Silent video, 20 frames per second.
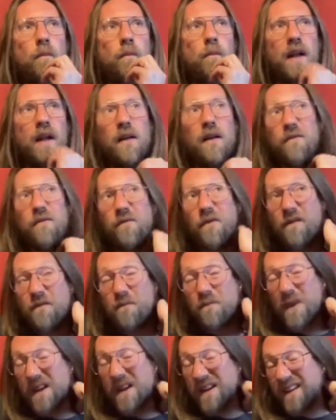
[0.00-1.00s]
and I've
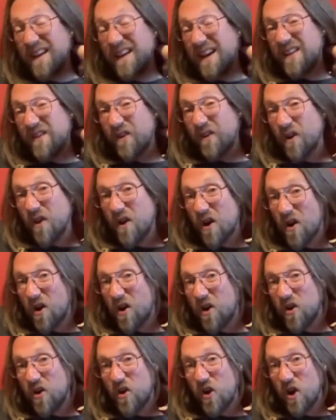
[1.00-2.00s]
made it 8
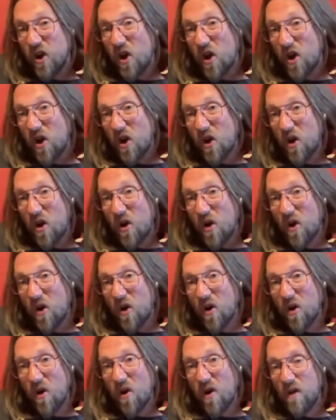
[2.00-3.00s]
o'clock,
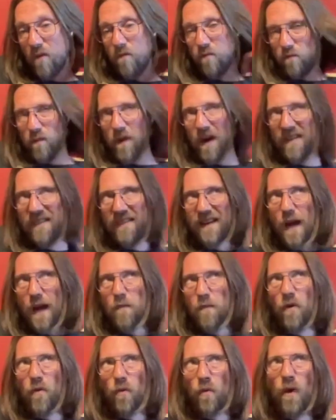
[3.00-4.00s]
my
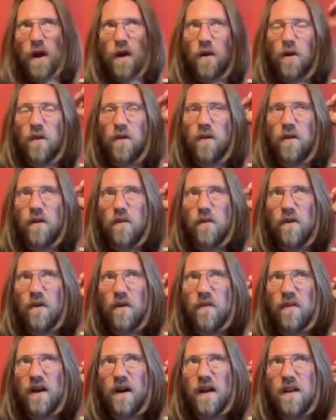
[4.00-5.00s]
time, right on, I've
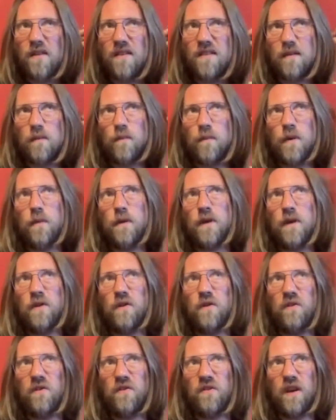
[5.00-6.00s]
done 9, simply
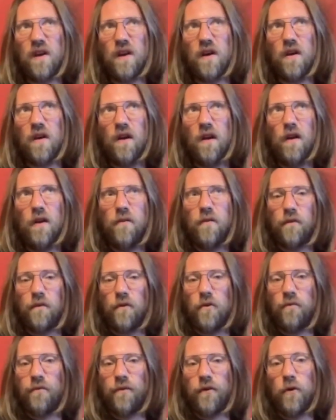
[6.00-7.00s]
because
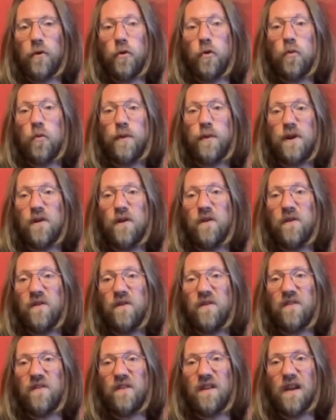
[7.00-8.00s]

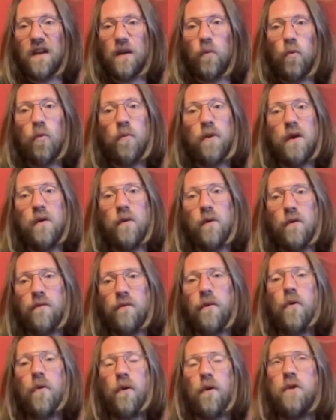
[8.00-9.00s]
Europeans,
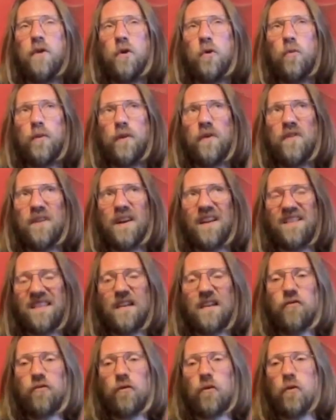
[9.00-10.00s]
like
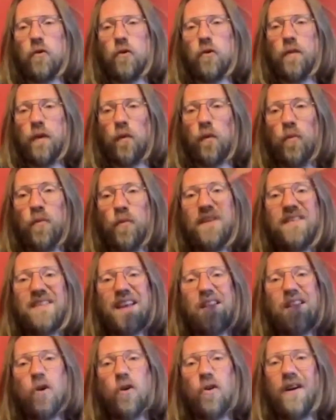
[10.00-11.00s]
Central Europe, it would be
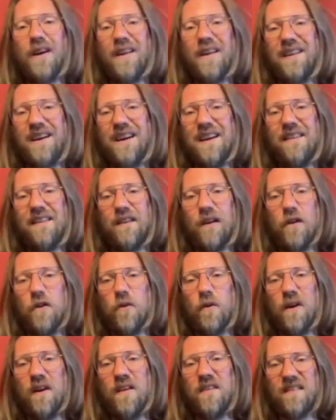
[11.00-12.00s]
10 o'clock at night,
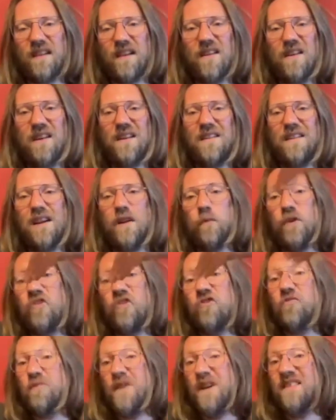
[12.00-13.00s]
otherwise starting at 9,
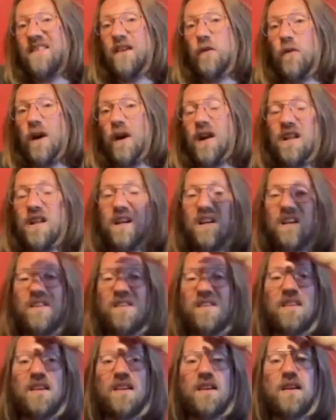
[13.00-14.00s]
which makes it quite late.